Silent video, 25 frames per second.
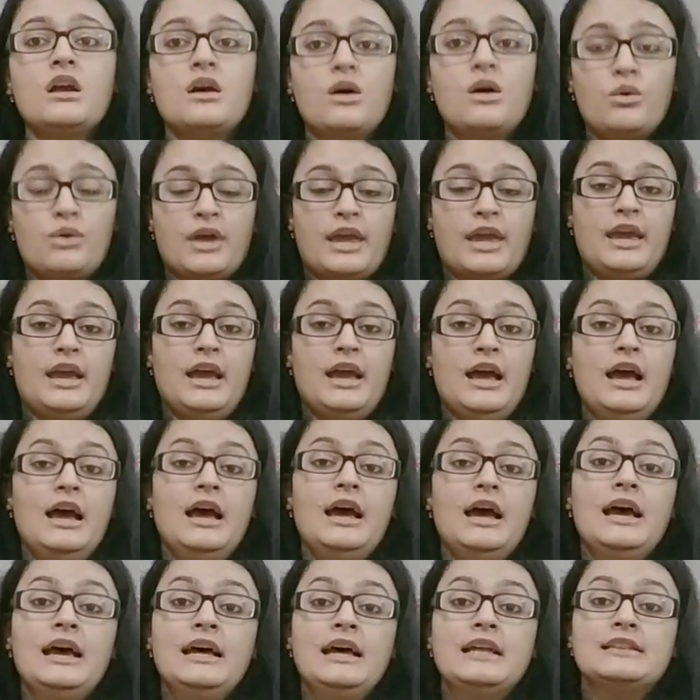Okay.
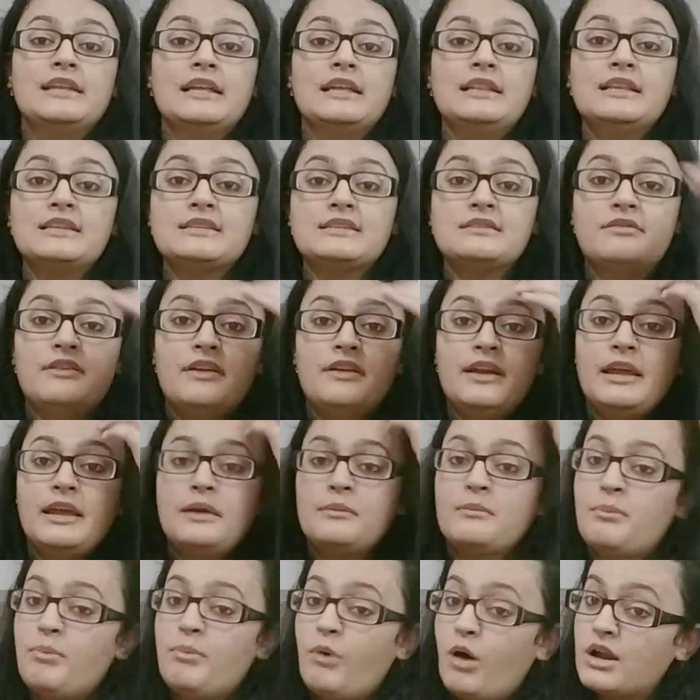Then there's a very
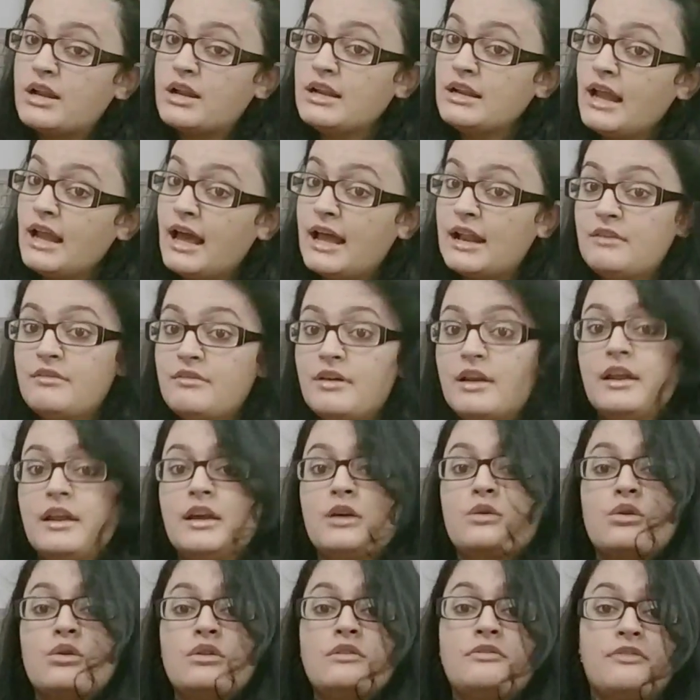important and a very
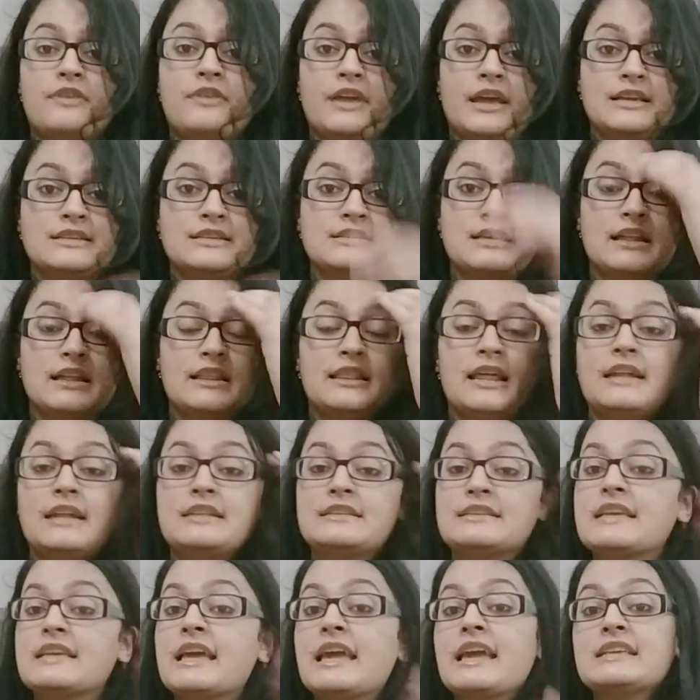good phrase that
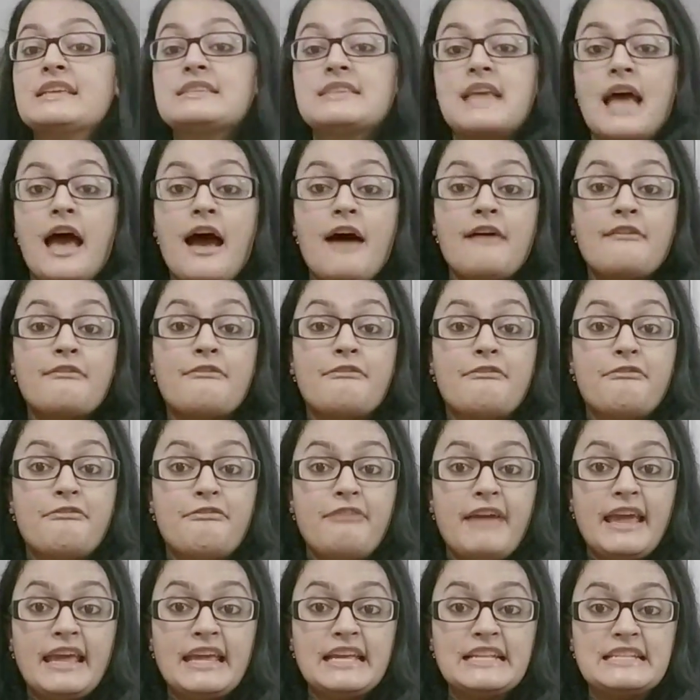says,
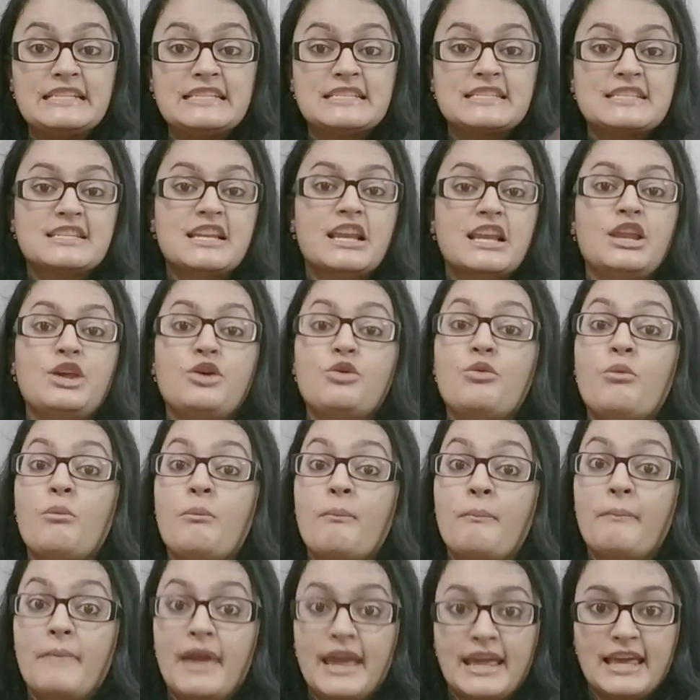fake it till you
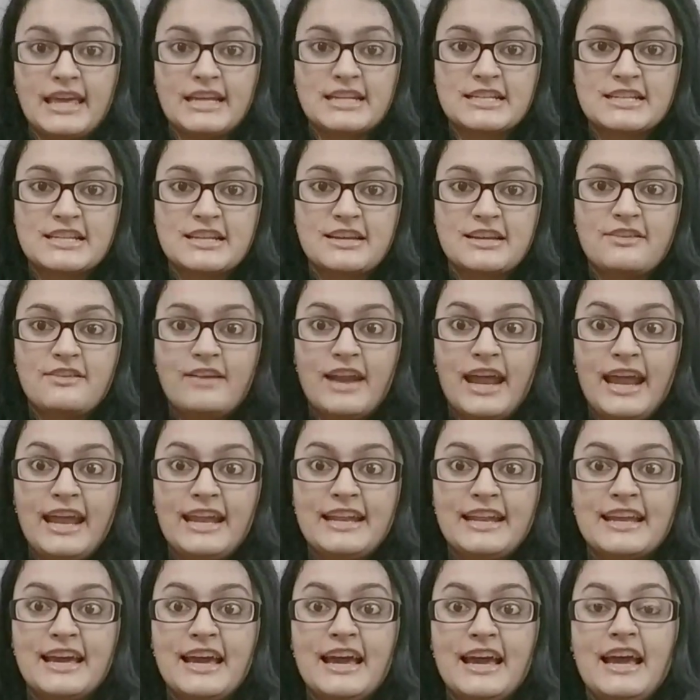make it, right?
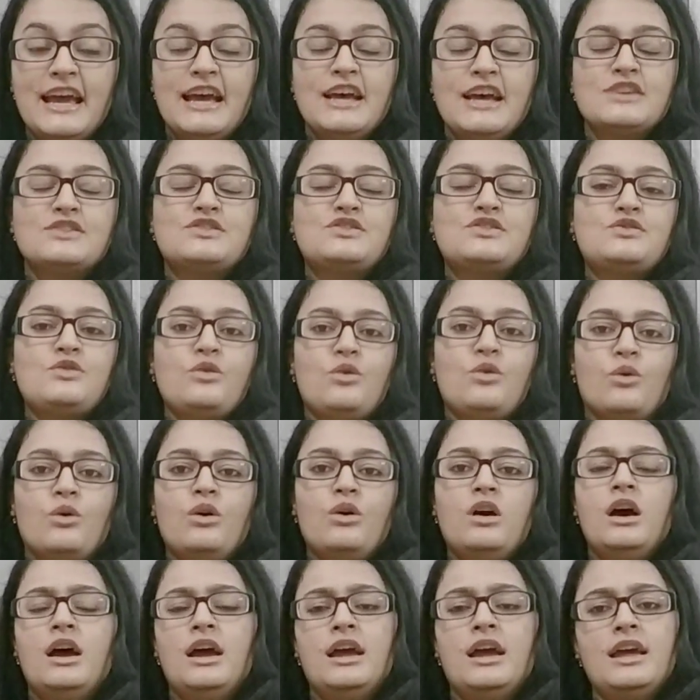So
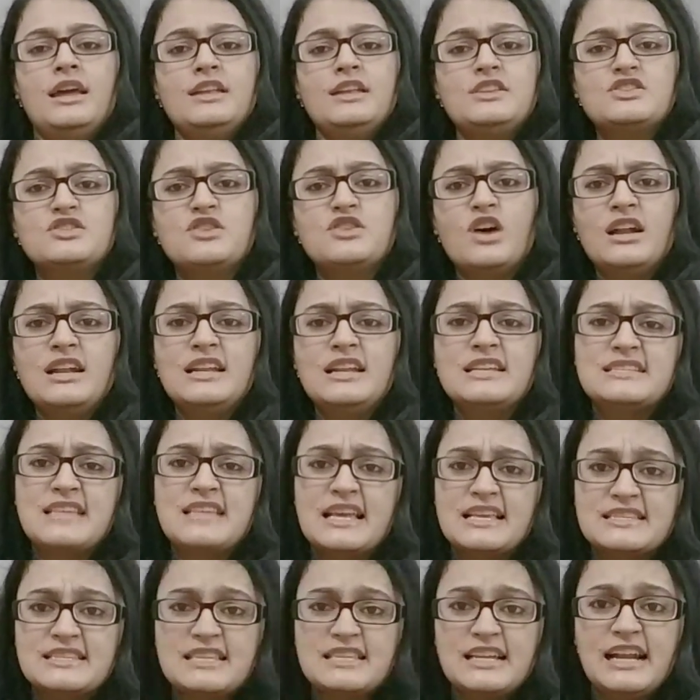it's not
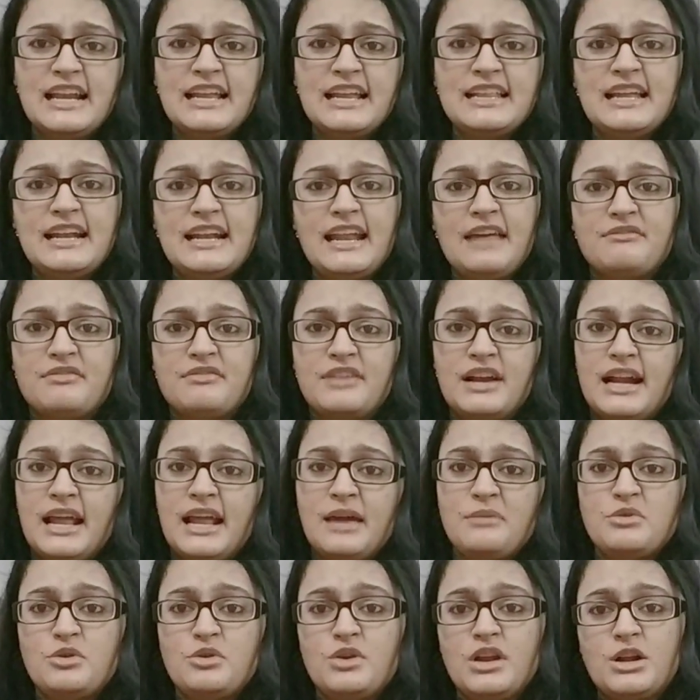necessarily that every
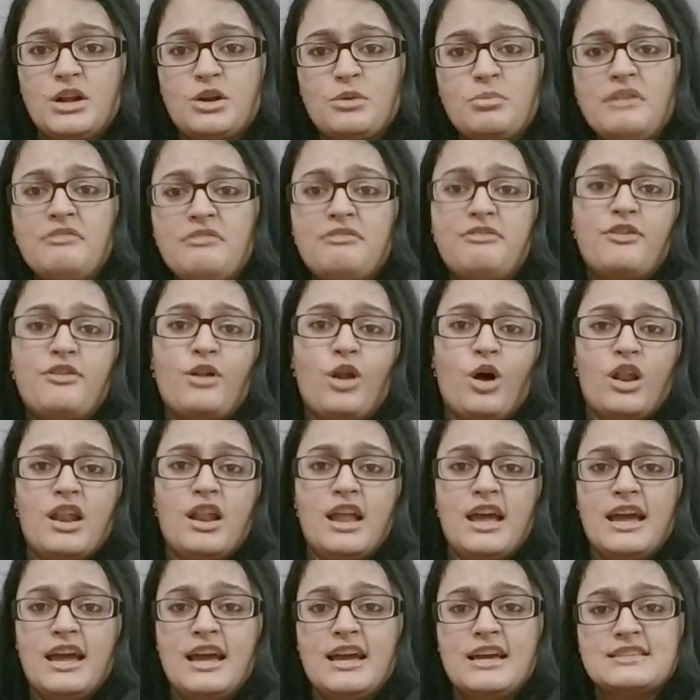time you need to be
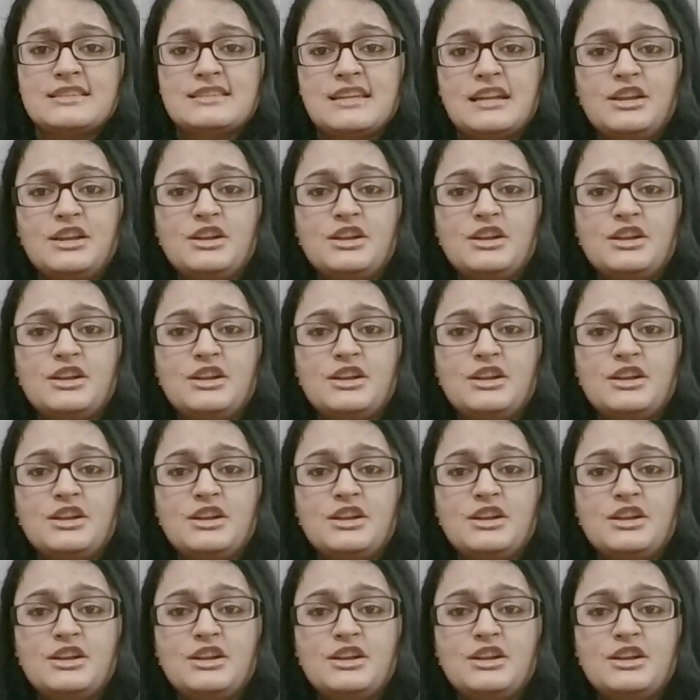flawless and